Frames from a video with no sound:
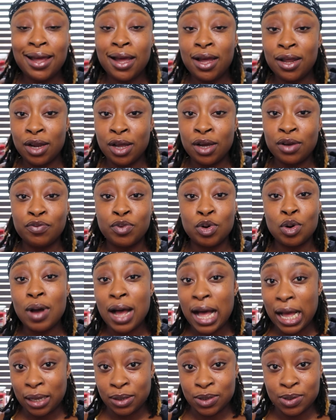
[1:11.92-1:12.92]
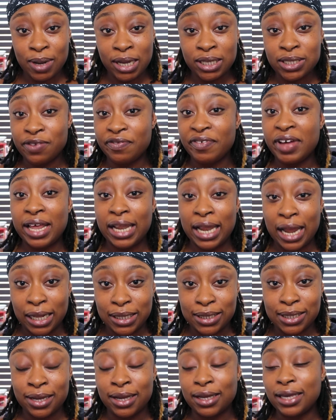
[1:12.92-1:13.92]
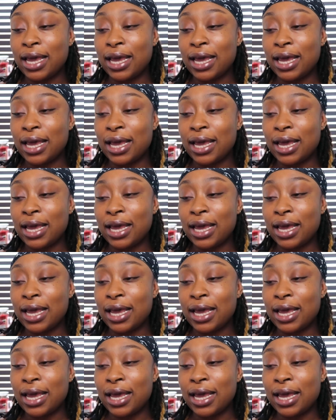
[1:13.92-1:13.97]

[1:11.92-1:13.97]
let alone Real Housewives of Atlanta.